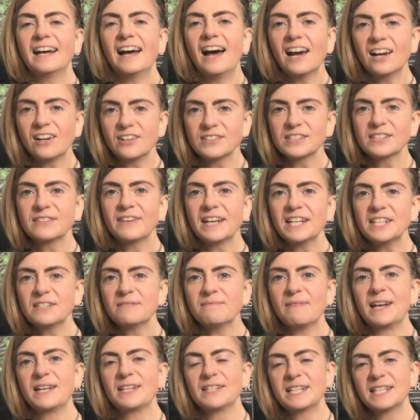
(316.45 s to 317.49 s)
Our
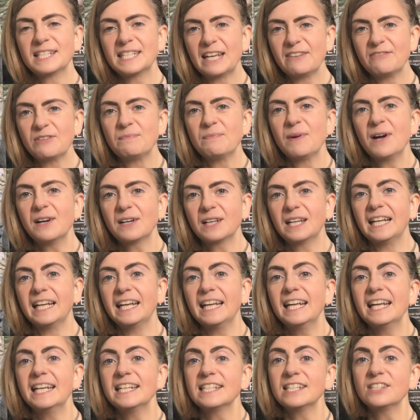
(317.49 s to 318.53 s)
conservation manager, David
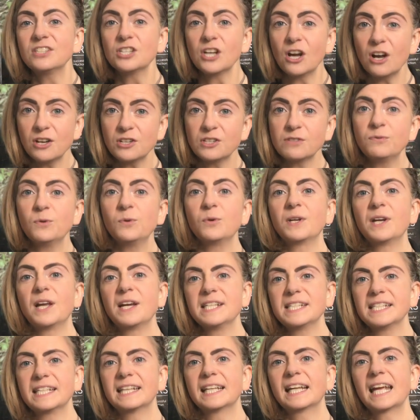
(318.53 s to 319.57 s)
Barclay, is in charge of
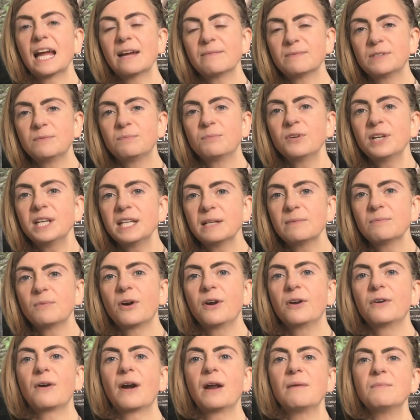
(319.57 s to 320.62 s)
organising the captive breeding
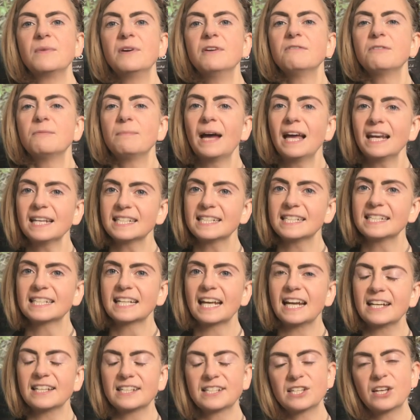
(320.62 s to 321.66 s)
programme for Pallas's
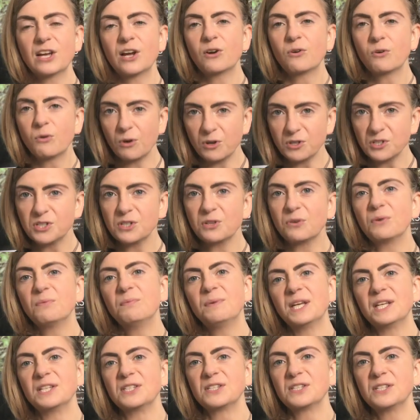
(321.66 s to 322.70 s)
cats across
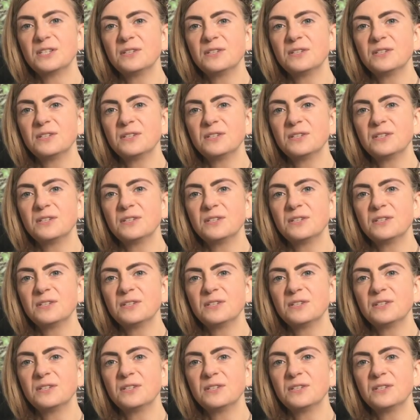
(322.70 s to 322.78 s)
European